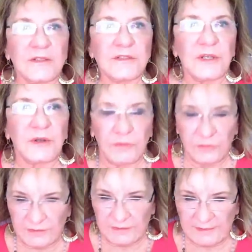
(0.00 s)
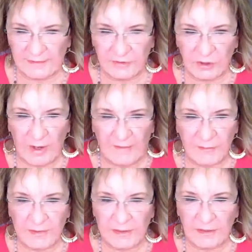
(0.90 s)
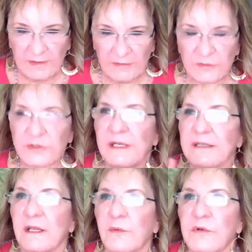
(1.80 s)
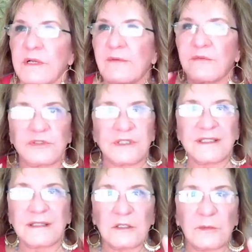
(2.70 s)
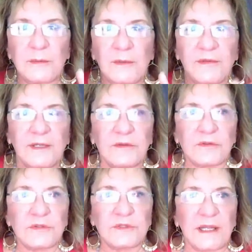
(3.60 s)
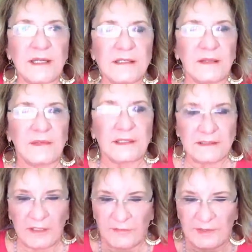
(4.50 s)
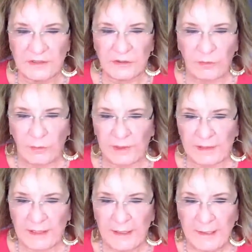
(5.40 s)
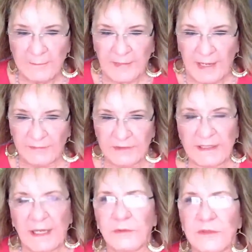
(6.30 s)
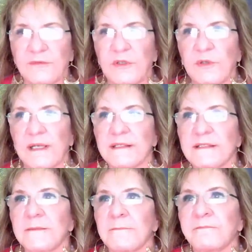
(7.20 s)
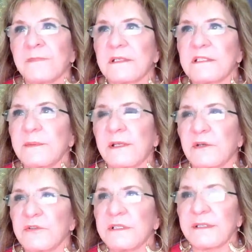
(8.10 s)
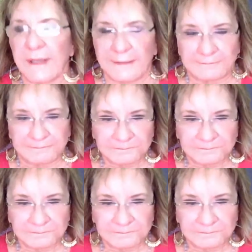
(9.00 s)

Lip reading: So if you haven't been on the other 2 days, I will cover just a little bit about the other 2 days and then delve into what we're going to have today with a few guest speakers tonight.